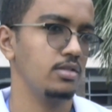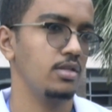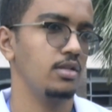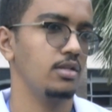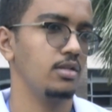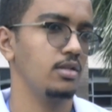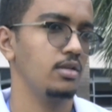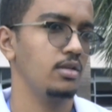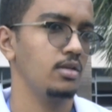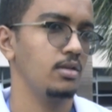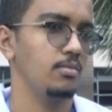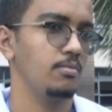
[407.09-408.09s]

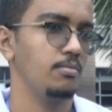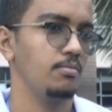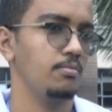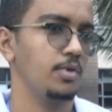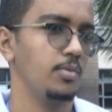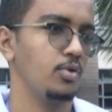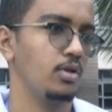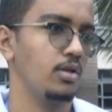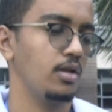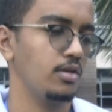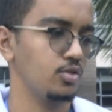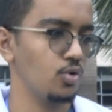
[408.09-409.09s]
and people
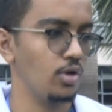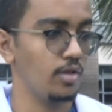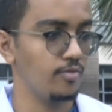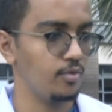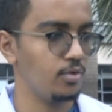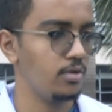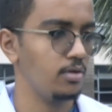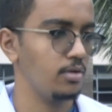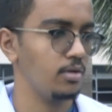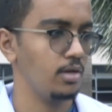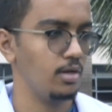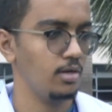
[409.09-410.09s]
are so helpful
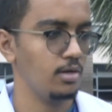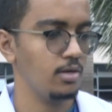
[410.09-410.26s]
here,